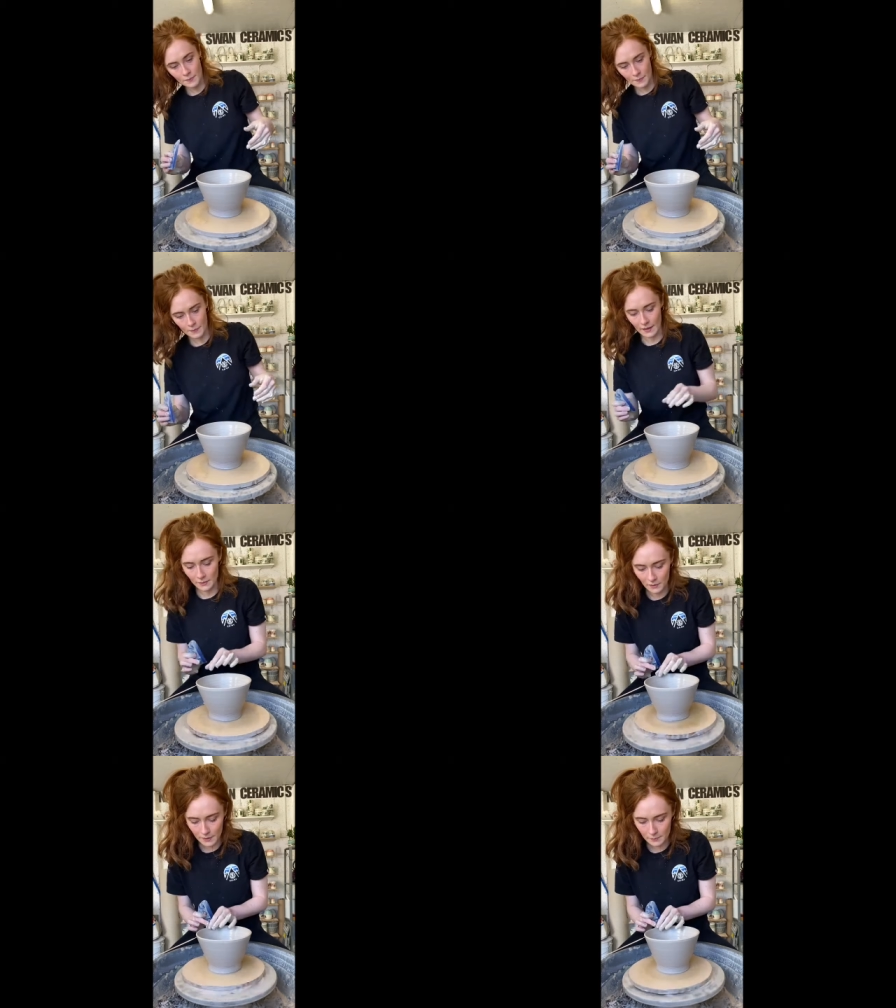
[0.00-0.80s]
it
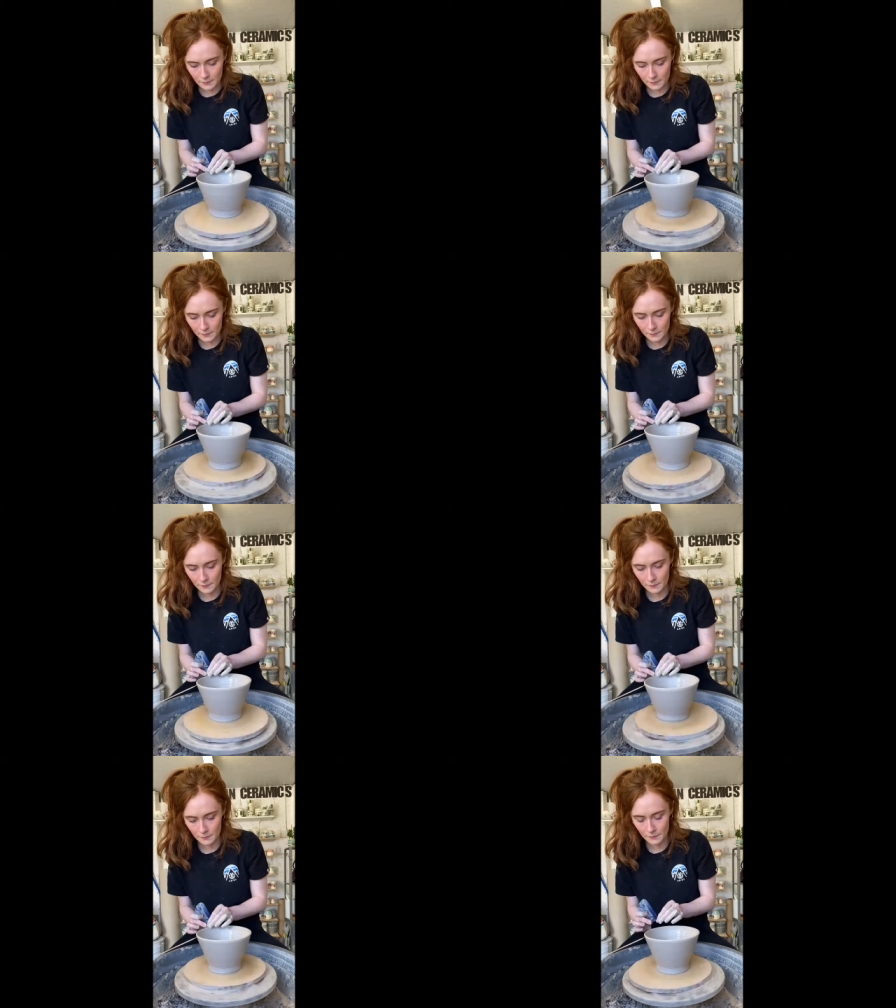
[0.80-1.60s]
with my little
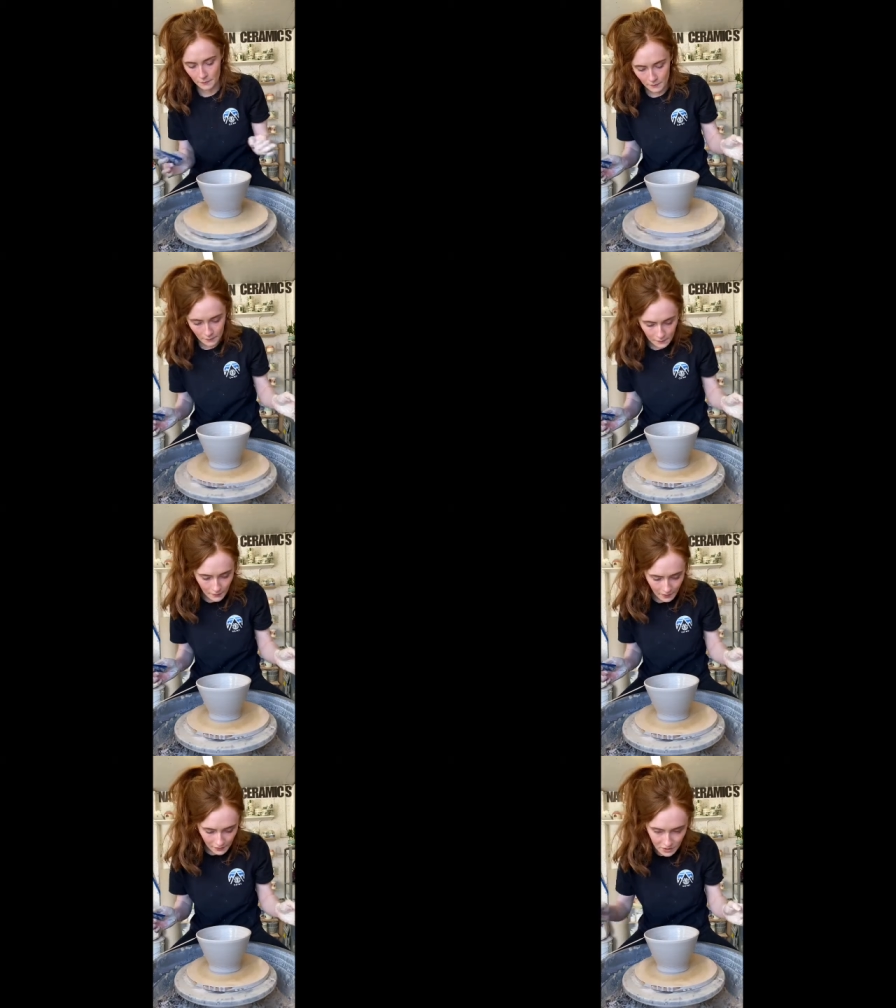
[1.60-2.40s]
kidney.
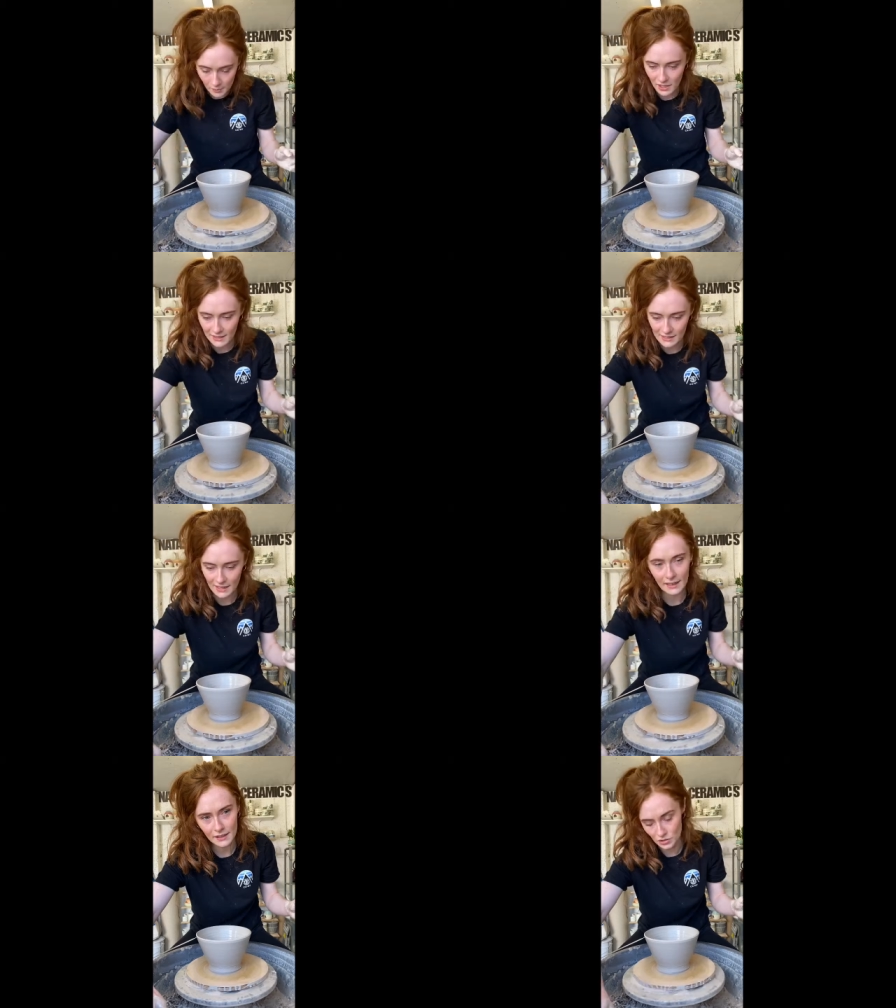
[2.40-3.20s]
This is a little blue
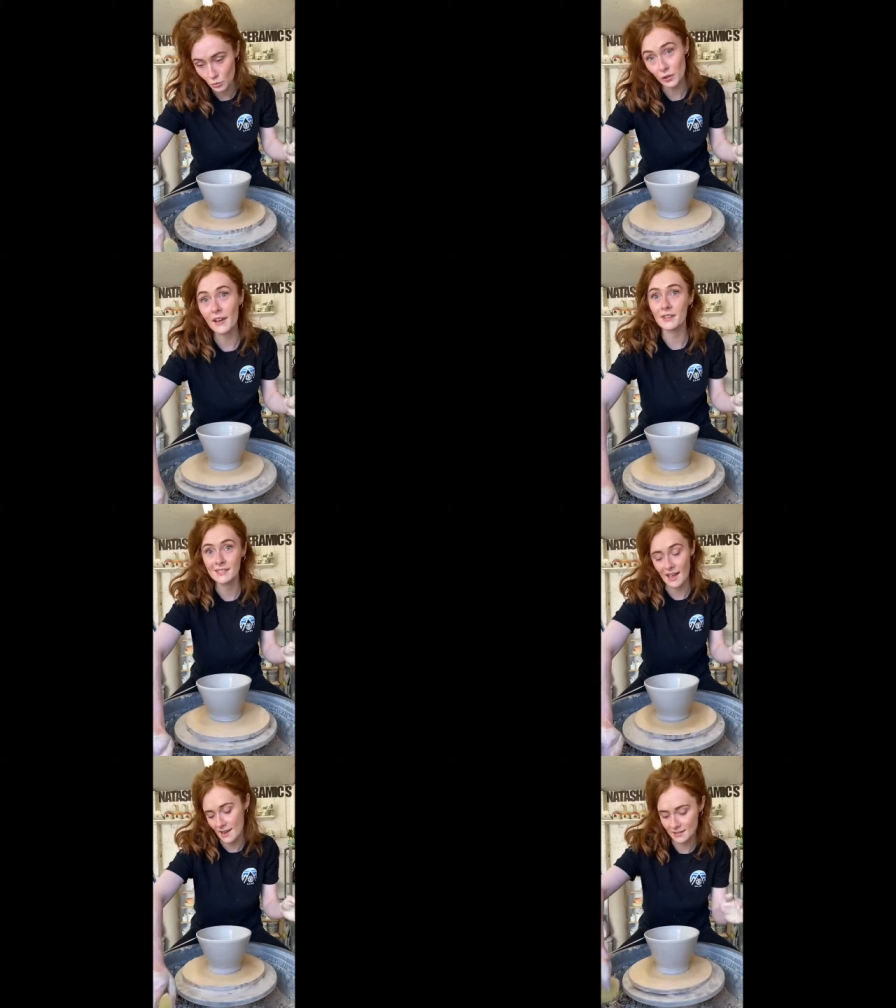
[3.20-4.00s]
kidney from
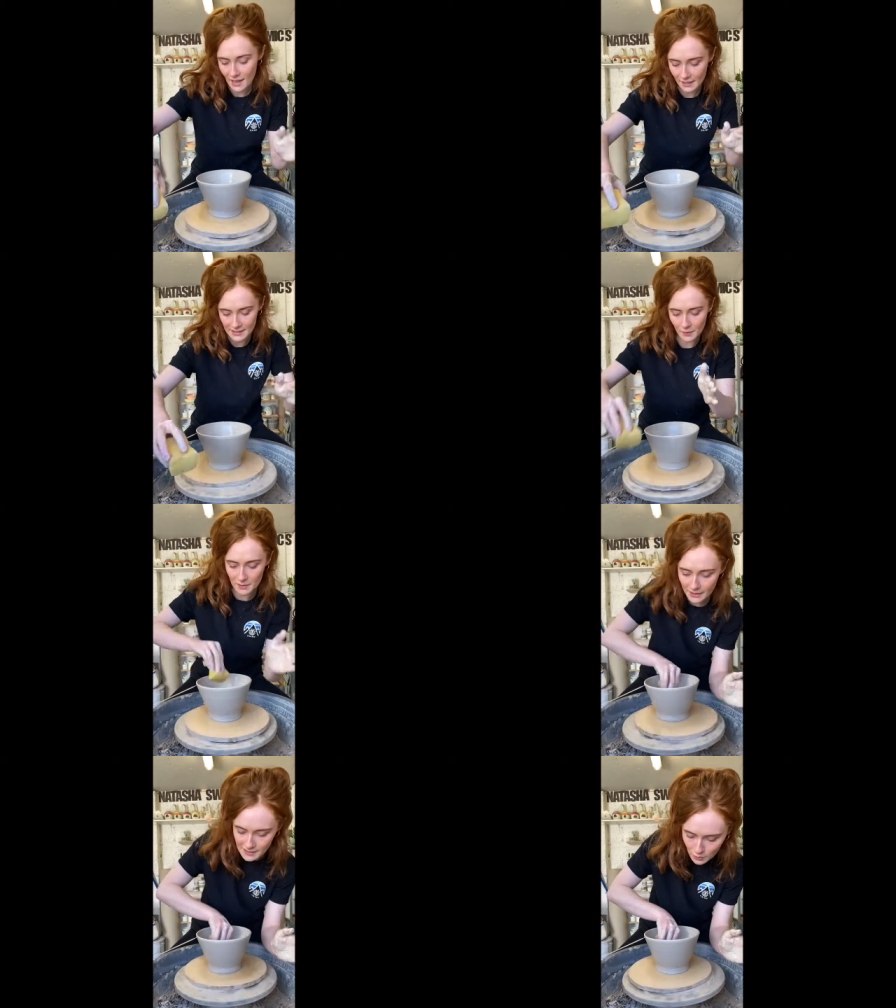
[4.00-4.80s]
Mud Tools that I use
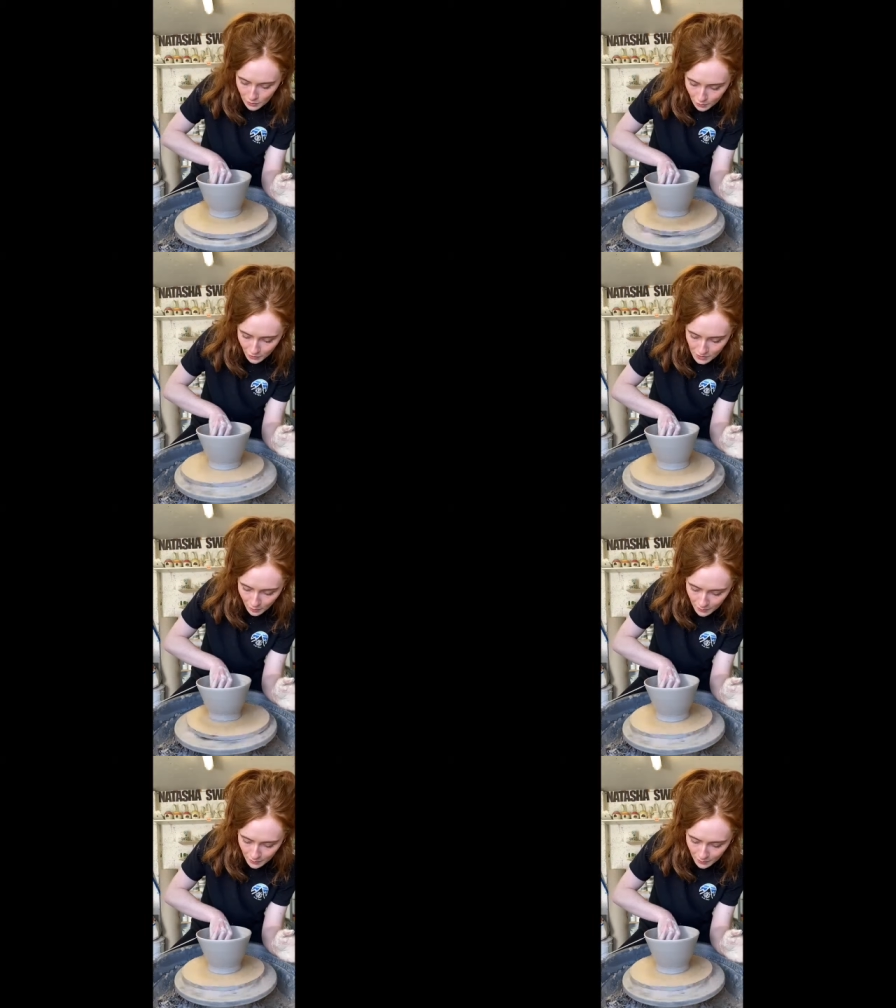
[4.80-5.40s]
all the time.